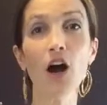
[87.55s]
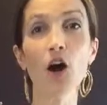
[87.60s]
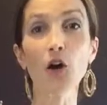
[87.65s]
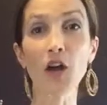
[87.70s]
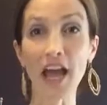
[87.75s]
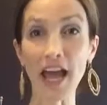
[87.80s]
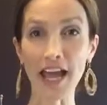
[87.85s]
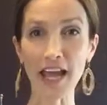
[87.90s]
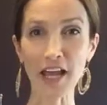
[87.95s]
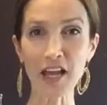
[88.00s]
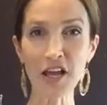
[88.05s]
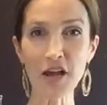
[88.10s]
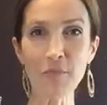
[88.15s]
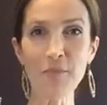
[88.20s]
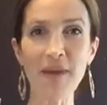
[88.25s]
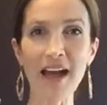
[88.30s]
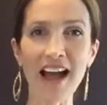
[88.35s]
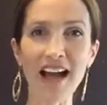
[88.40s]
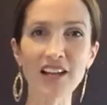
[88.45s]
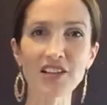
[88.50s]
Okay,
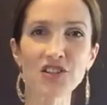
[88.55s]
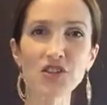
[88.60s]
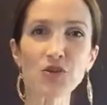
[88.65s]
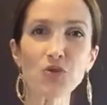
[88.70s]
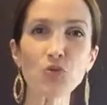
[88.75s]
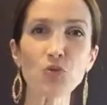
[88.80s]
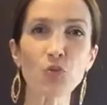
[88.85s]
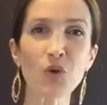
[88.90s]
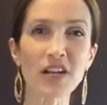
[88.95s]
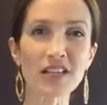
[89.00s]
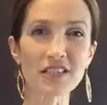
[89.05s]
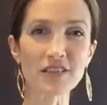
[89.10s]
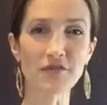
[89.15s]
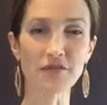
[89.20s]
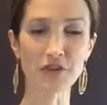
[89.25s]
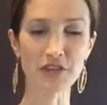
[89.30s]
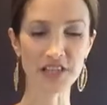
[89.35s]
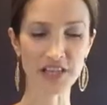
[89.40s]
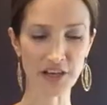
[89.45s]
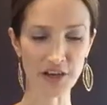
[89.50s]
back to what's
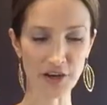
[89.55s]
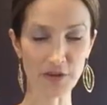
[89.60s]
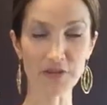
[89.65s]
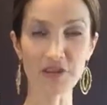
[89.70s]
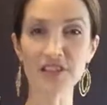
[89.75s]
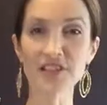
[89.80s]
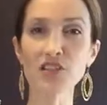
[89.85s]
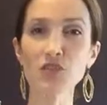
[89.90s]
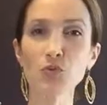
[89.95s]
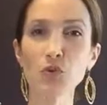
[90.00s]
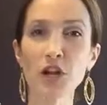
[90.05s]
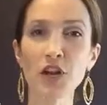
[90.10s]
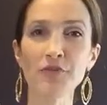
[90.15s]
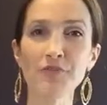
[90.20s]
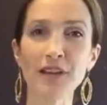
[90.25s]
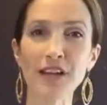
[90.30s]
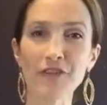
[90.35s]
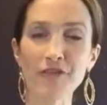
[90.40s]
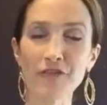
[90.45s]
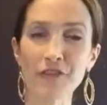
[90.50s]
for dinner. This is one
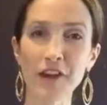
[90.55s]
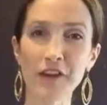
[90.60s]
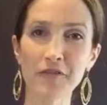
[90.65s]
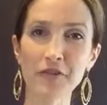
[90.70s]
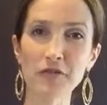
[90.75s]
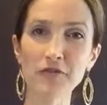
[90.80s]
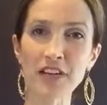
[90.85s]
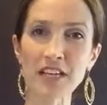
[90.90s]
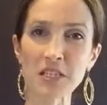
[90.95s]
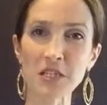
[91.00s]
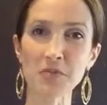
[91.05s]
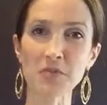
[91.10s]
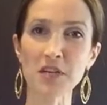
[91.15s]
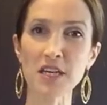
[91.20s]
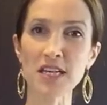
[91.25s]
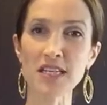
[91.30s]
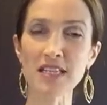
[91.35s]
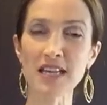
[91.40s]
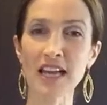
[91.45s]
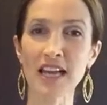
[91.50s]
of my favorite
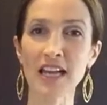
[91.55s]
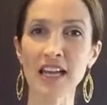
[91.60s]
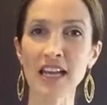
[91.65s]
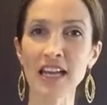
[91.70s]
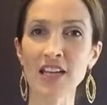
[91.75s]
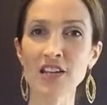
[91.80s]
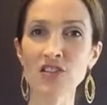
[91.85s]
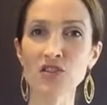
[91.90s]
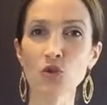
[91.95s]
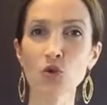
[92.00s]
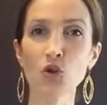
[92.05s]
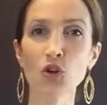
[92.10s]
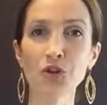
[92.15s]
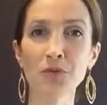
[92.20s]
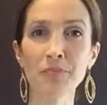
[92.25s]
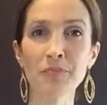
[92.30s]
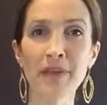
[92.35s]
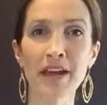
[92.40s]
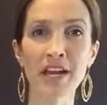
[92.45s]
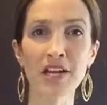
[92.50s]
recipes, and it is
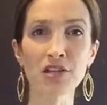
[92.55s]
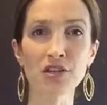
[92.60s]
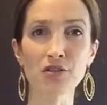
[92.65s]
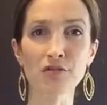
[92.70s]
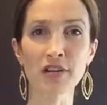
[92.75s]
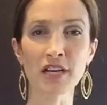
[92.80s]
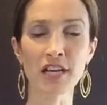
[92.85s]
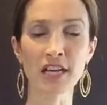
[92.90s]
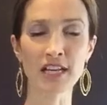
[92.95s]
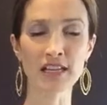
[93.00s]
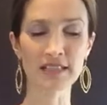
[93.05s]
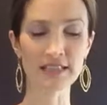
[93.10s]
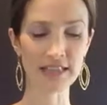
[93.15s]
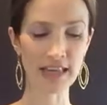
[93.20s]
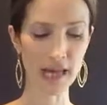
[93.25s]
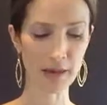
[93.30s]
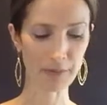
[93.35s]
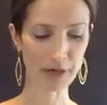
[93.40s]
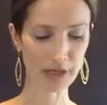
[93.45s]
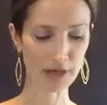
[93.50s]
called Mediterranean
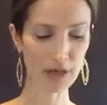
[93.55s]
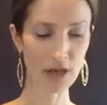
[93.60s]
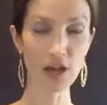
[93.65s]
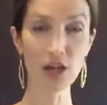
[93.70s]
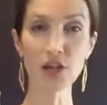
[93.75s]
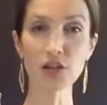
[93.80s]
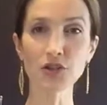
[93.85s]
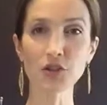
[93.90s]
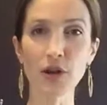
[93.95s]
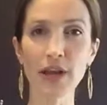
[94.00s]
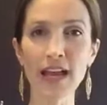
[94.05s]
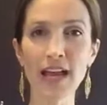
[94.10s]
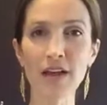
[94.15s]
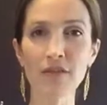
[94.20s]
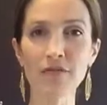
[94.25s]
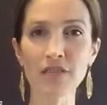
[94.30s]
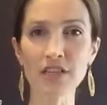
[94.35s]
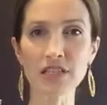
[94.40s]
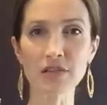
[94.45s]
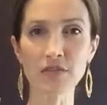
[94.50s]
salmon. So I
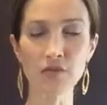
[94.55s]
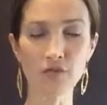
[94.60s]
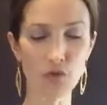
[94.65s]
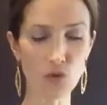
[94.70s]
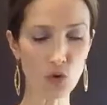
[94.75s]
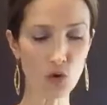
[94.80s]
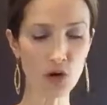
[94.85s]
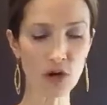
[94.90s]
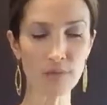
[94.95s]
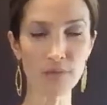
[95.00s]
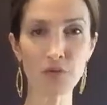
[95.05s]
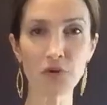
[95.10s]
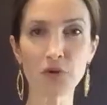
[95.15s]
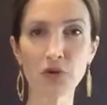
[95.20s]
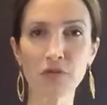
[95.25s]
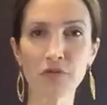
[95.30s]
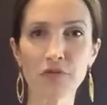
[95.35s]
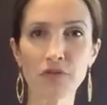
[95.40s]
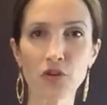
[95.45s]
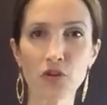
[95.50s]
have these 4
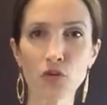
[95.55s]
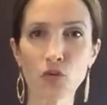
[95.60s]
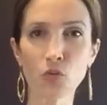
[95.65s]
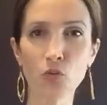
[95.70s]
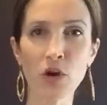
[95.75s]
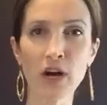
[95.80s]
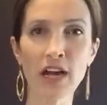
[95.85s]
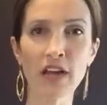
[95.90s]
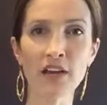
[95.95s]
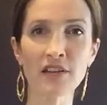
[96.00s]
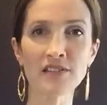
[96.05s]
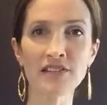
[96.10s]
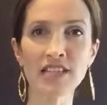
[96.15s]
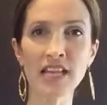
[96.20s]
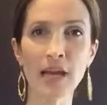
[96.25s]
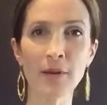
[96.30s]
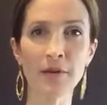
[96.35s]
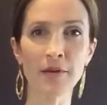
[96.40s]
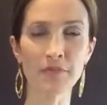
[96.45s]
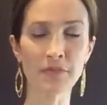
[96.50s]
beautiful wild
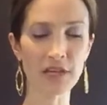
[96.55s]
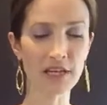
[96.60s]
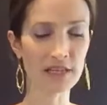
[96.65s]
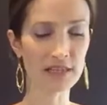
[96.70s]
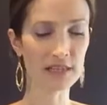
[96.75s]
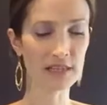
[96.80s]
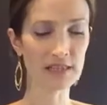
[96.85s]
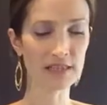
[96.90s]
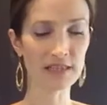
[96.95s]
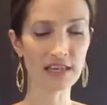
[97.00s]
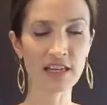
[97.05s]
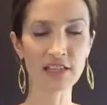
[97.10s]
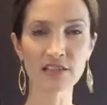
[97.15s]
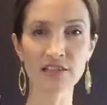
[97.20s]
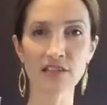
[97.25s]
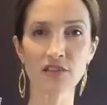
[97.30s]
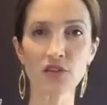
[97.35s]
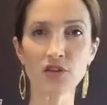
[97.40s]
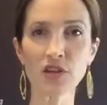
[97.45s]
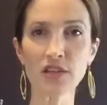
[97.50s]
salmon pieces.
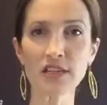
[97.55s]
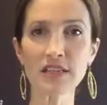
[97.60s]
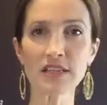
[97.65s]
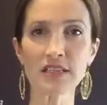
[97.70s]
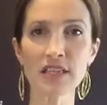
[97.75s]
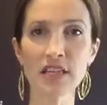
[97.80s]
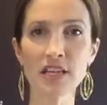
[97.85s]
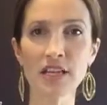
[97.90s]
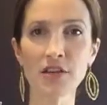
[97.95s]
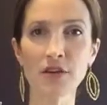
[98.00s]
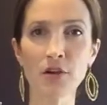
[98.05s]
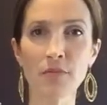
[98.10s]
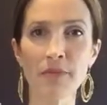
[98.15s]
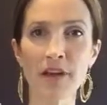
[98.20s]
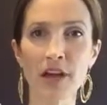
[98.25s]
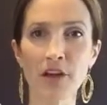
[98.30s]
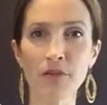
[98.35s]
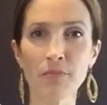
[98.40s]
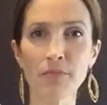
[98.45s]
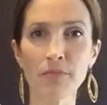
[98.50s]
As you can see, they're
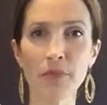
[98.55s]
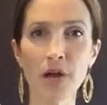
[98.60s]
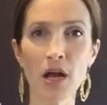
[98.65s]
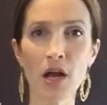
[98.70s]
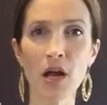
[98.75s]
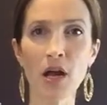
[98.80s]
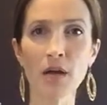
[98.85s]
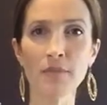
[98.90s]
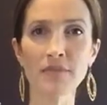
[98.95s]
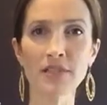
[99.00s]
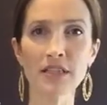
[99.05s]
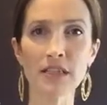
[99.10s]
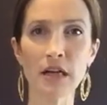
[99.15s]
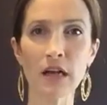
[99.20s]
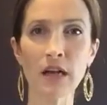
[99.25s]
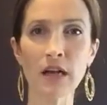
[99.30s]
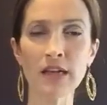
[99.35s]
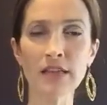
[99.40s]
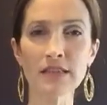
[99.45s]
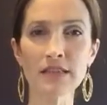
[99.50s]
about palm
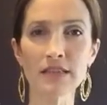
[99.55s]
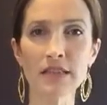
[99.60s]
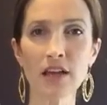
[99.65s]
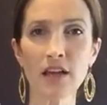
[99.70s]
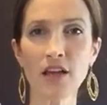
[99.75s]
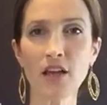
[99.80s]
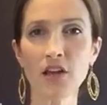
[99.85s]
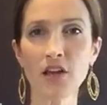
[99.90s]
size.